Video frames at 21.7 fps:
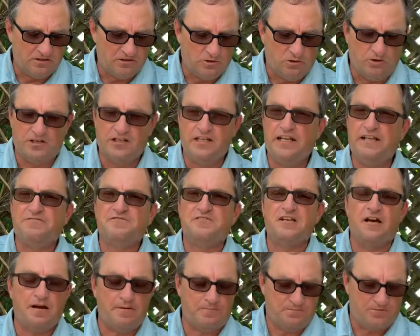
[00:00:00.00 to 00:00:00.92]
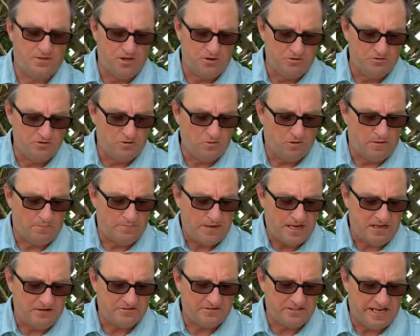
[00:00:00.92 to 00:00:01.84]
The Lord lifts up those who are
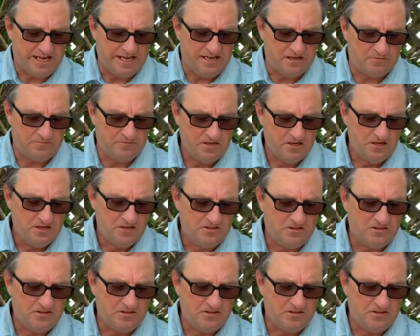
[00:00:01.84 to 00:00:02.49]
bowed down.